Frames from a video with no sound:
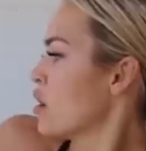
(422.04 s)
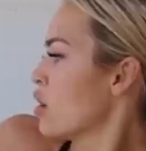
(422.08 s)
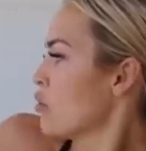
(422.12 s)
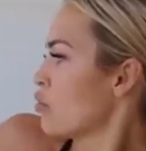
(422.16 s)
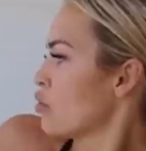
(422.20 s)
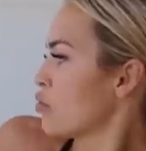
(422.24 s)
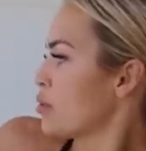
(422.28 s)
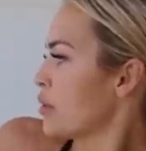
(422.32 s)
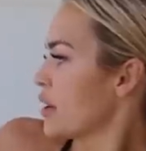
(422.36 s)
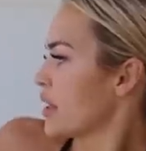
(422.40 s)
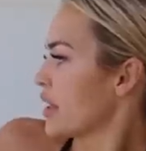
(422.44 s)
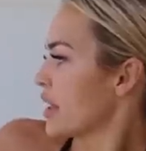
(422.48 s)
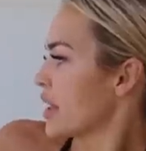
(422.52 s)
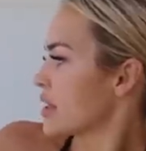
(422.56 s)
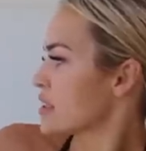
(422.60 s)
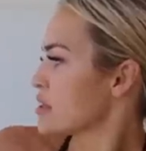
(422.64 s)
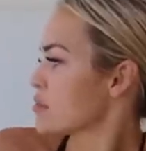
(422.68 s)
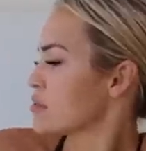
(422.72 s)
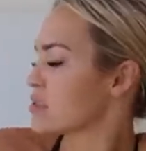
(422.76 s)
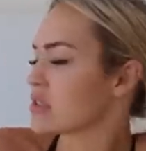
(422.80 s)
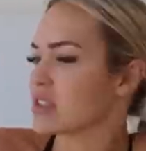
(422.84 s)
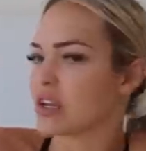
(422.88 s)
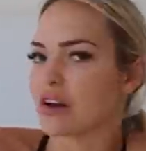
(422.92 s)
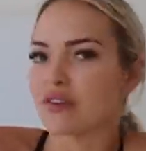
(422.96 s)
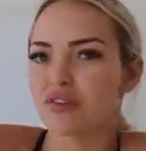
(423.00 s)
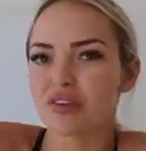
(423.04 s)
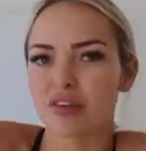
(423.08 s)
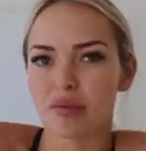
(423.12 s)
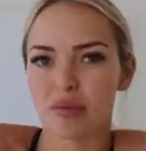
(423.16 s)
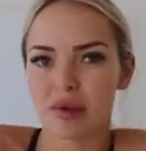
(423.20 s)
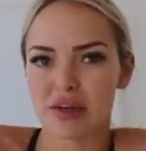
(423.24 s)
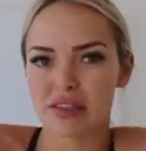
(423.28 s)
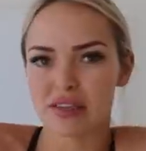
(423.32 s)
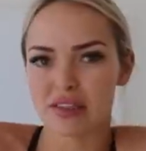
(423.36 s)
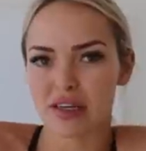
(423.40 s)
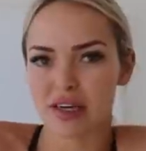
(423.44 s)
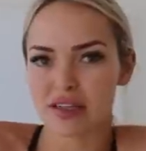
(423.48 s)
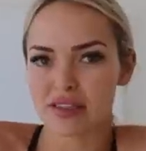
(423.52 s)
would be to get some stuff for the
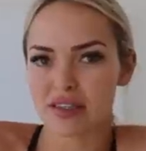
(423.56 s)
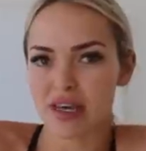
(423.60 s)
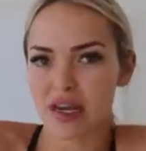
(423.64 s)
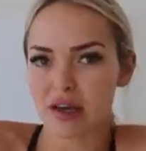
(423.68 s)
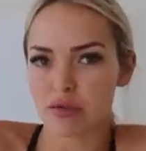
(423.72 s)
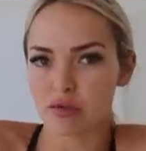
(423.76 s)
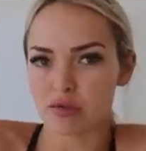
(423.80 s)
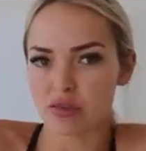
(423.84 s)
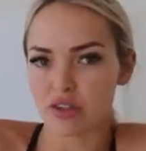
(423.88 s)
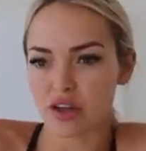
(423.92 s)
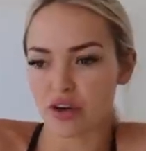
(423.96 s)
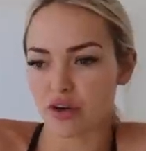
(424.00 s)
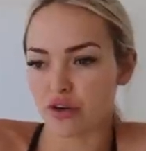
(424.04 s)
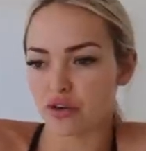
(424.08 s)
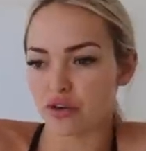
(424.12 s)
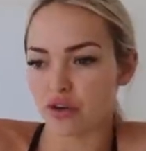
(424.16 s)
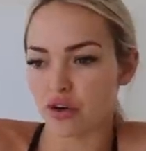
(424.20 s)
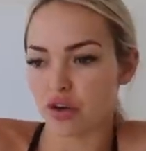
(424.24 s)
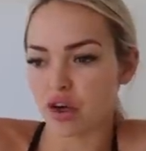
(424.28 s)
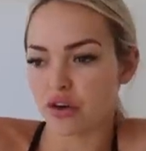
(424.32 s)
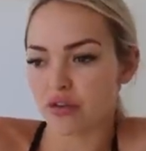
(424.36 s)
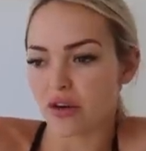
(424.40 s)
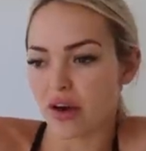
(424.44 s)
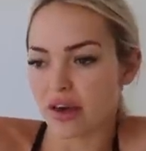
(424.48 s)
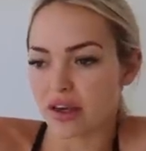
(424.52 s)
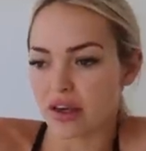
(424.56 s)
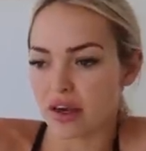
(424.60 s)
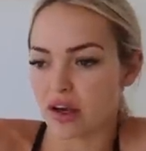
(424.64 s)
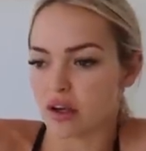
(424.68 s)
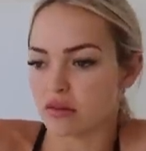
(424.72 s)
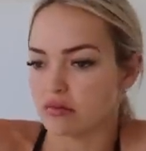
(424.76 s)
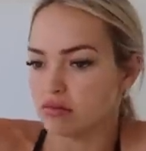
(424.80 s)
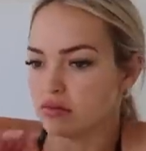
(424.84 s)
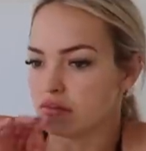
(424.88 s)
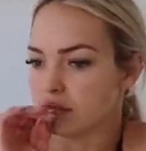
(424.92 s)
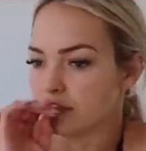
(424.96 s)
bedside tables I don't know if I get